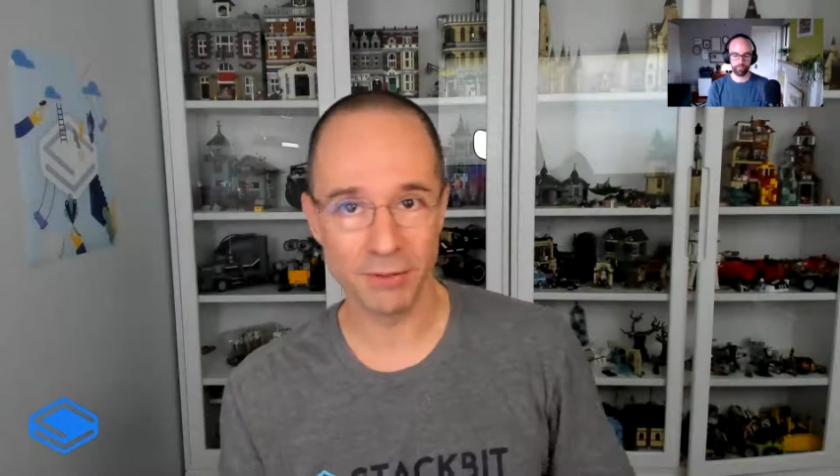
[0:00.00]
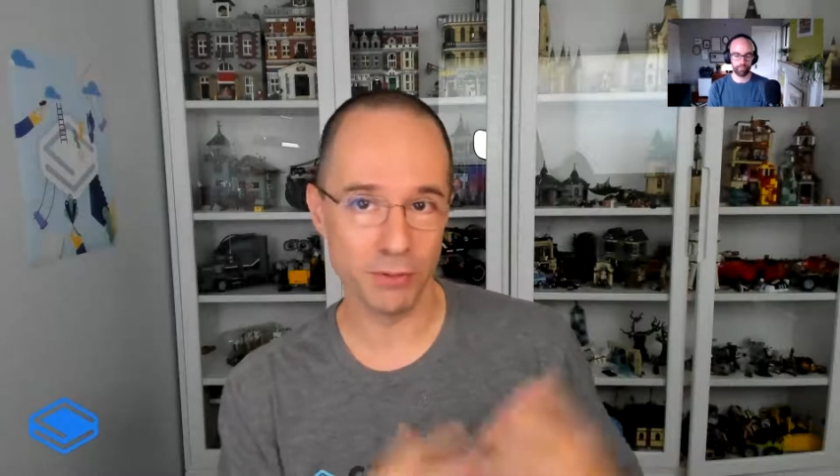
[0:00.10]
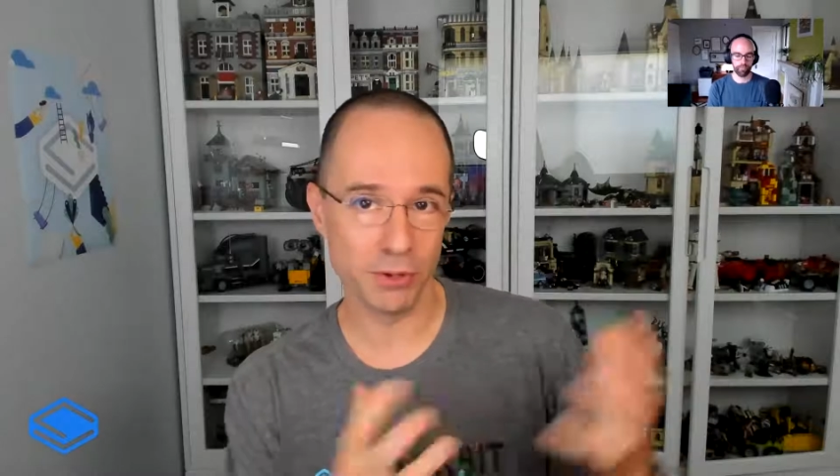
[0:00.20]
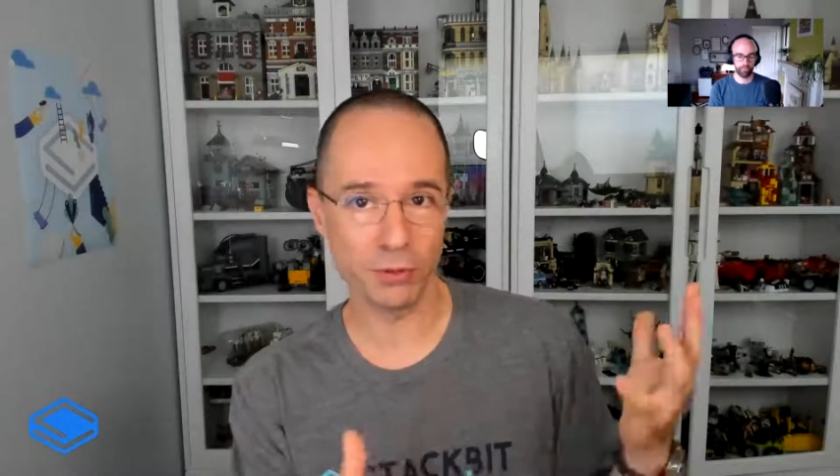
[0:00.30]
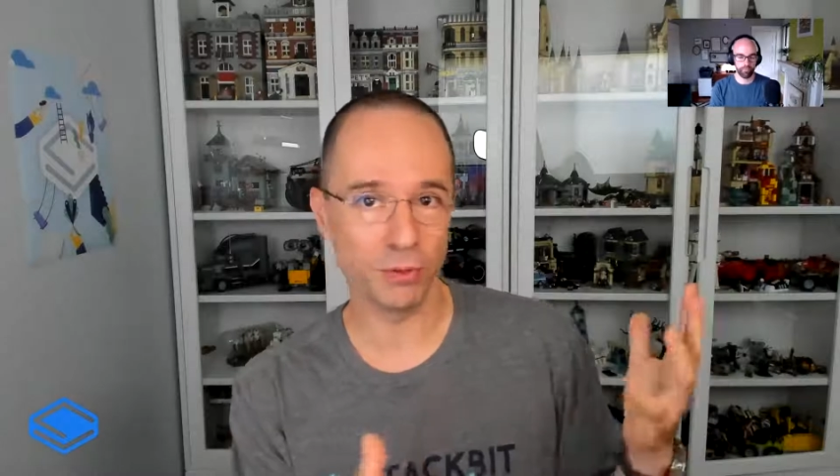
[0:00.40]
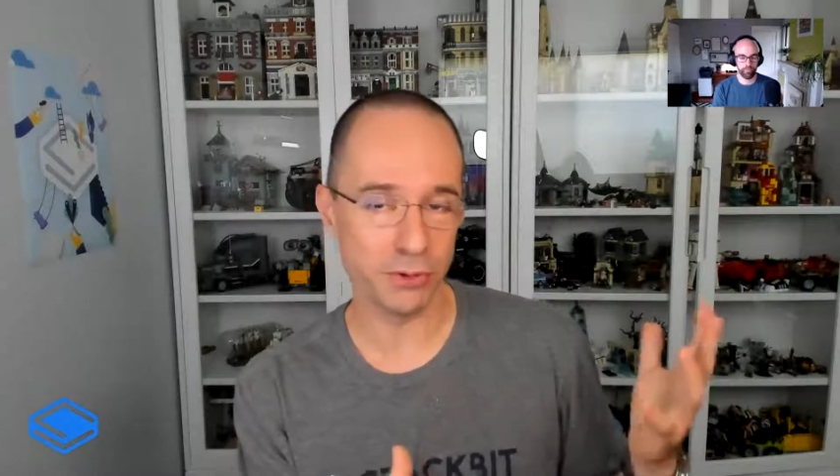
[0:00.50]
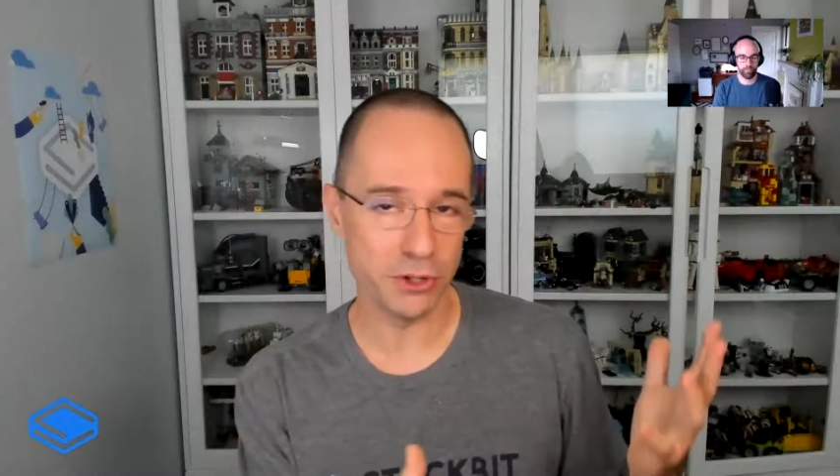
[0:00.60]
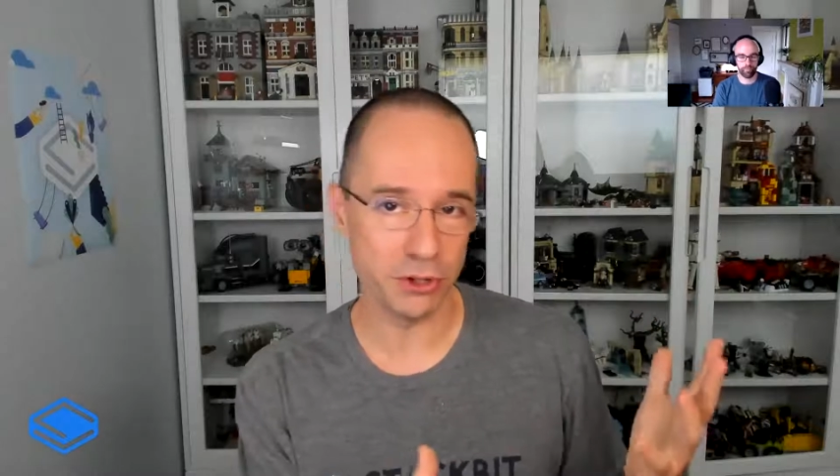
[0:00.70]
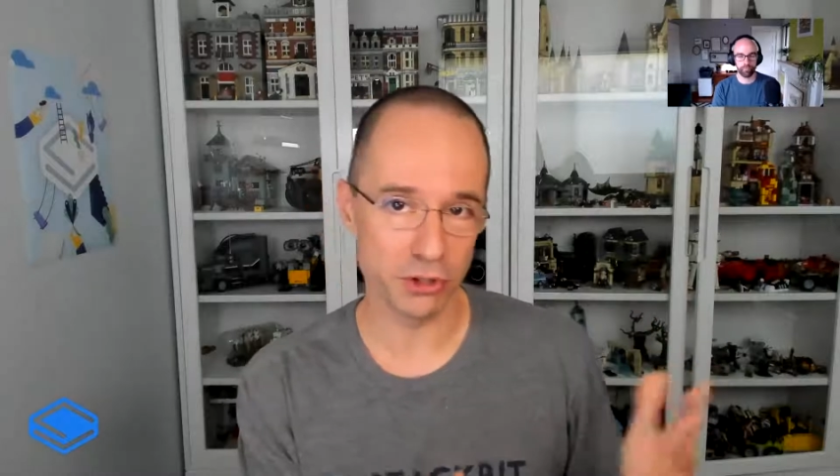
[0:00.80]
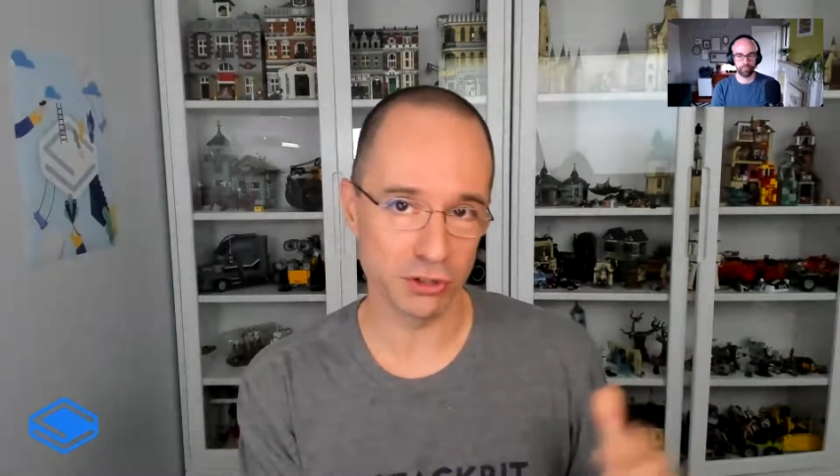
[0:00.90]
visual
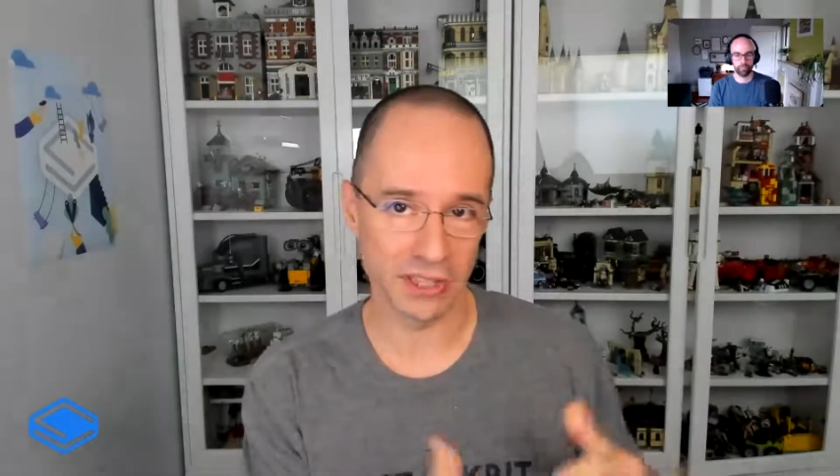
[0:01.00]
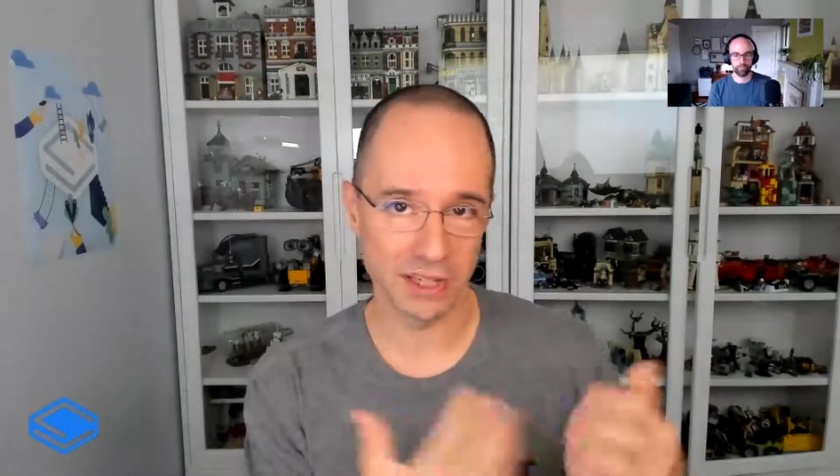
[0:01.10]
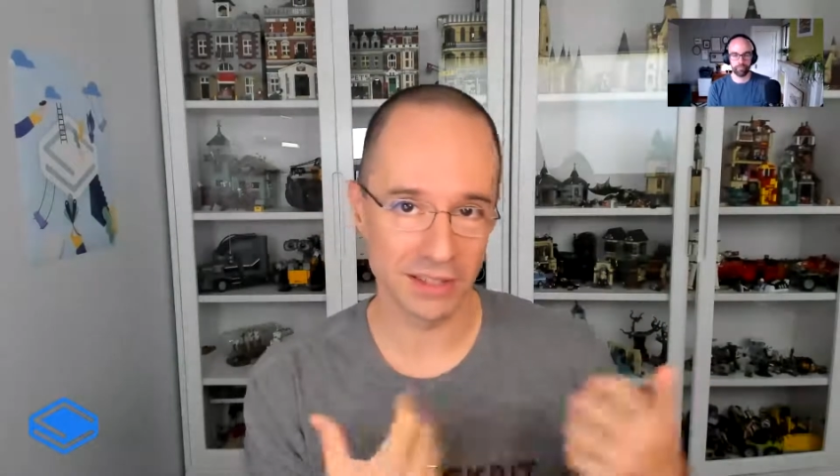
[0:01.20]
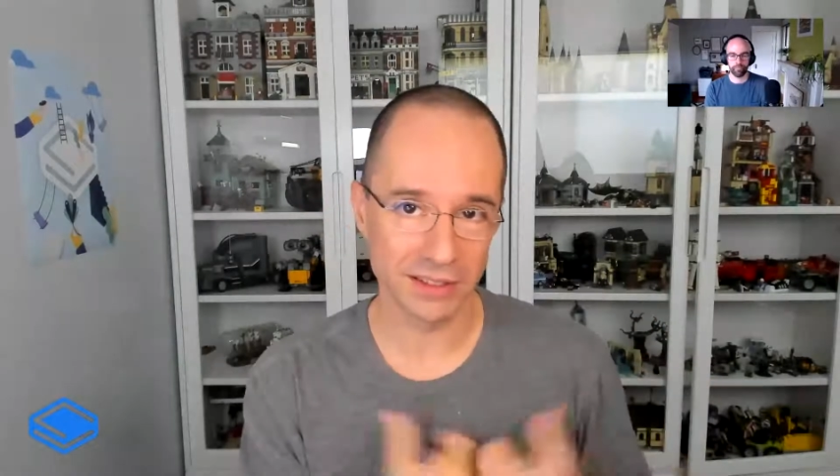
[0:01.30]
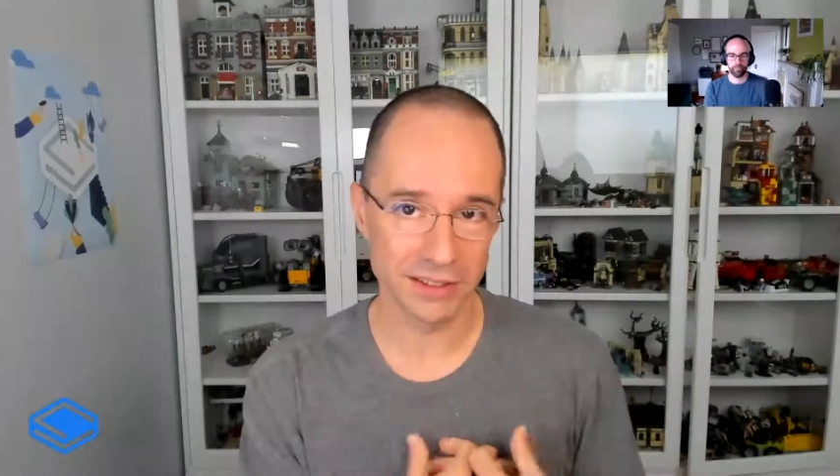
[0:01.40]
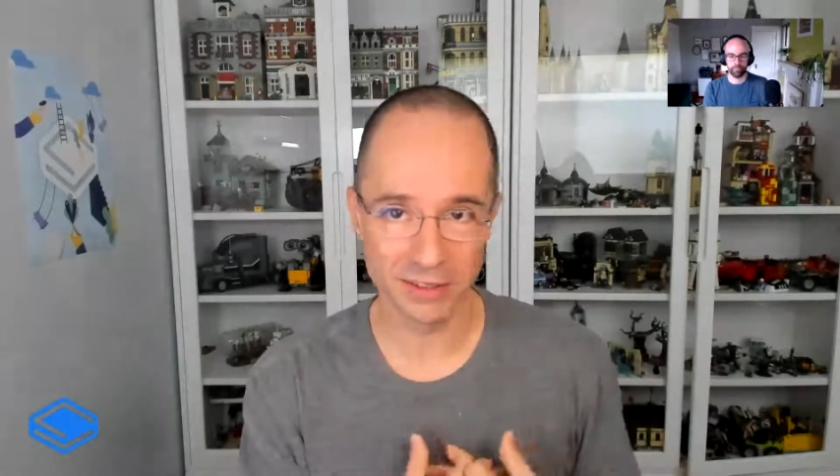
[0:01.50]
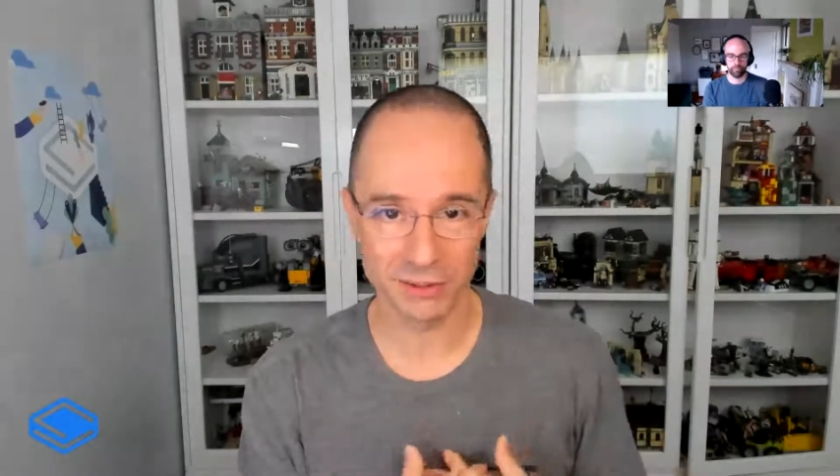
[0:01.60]
features that are